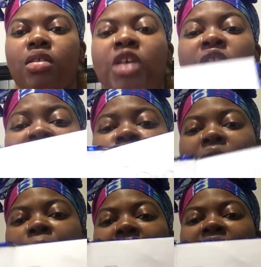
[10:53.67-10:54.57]

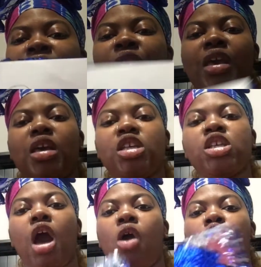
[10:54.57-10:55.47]
event is
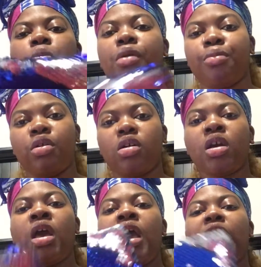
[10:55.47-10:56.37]
called Open Book.
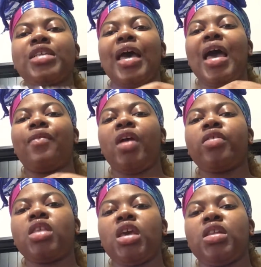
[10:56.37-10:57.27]
Because I have
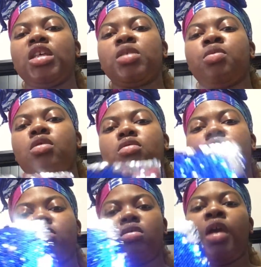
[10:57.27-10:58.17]
everything in this book.
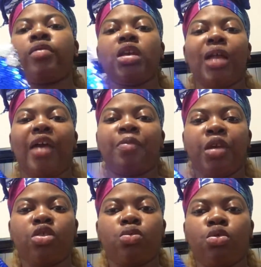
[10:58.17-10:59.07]
Everything that I've
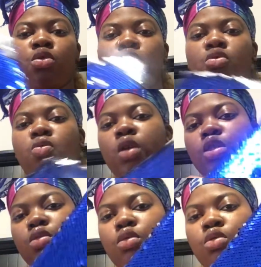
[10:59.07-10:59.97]
been through,
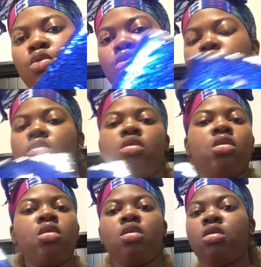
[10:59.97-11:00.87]
went through,
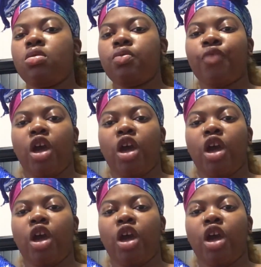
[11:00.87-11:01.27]
as